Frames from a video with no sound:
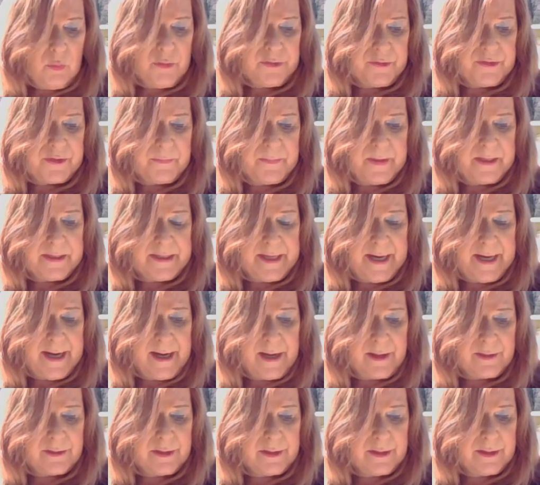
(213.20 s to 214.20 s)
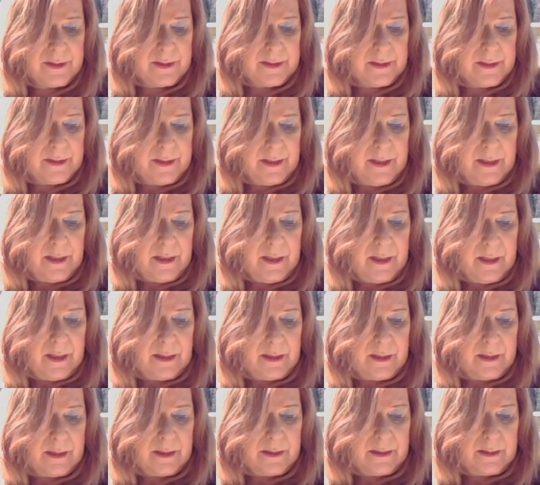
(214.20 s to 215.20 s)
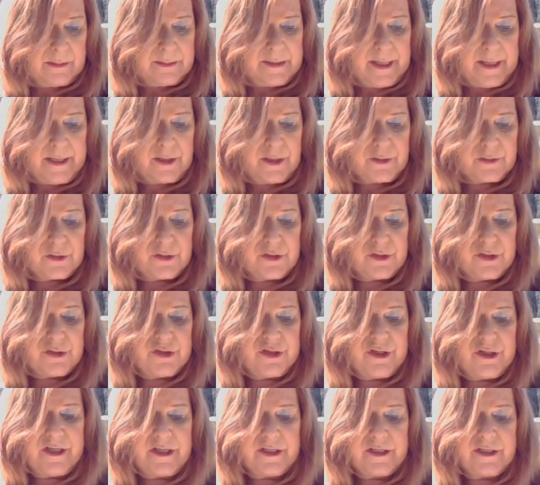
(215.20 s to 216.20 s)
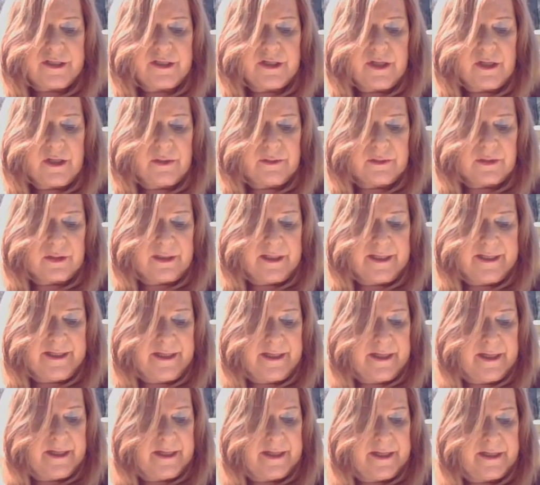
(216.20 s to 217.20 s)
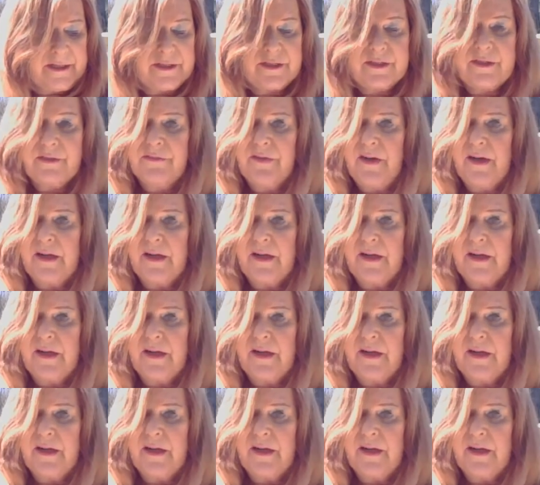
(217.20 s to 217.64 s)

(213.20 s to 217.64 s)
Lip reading: With the men down, Dana turned to Gina, still leaning against the